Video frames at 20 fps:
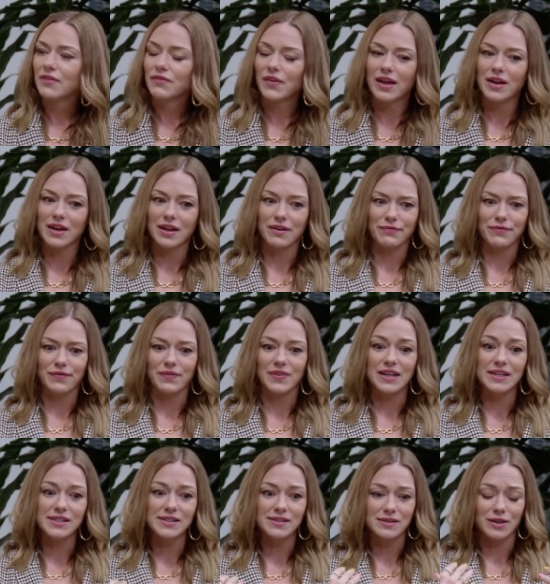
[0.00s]
right. if, and if
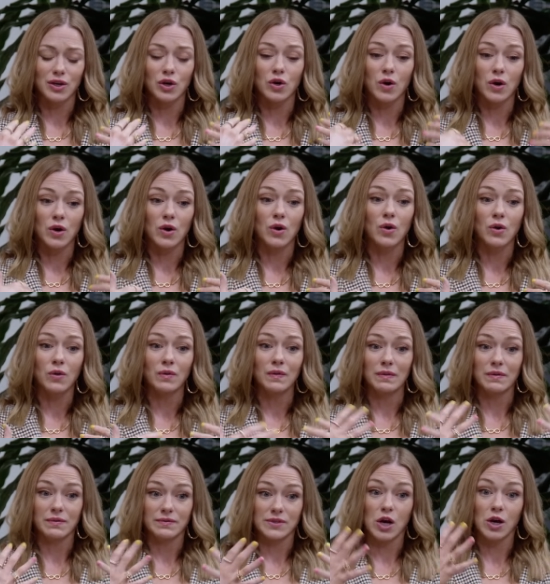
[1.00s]
this
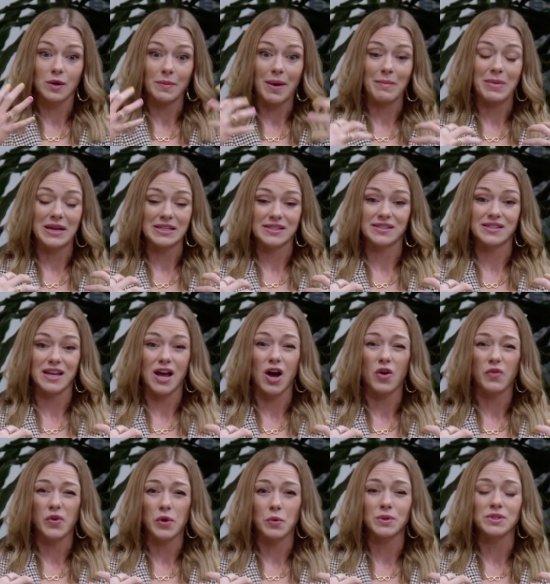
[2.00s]
girl, talking about
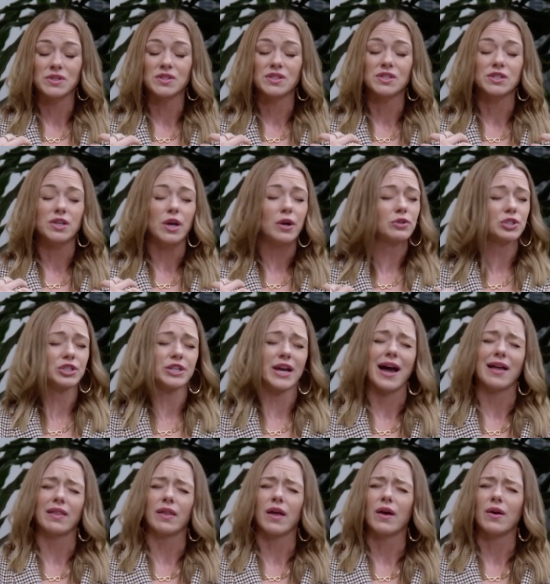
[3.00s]
myself, who was so
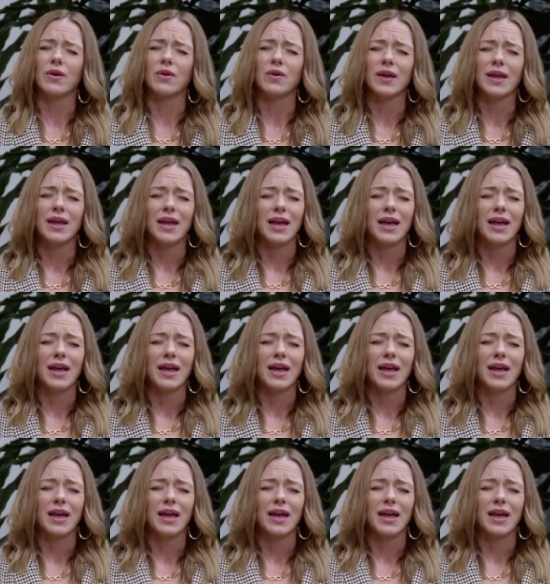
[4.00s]
shallow,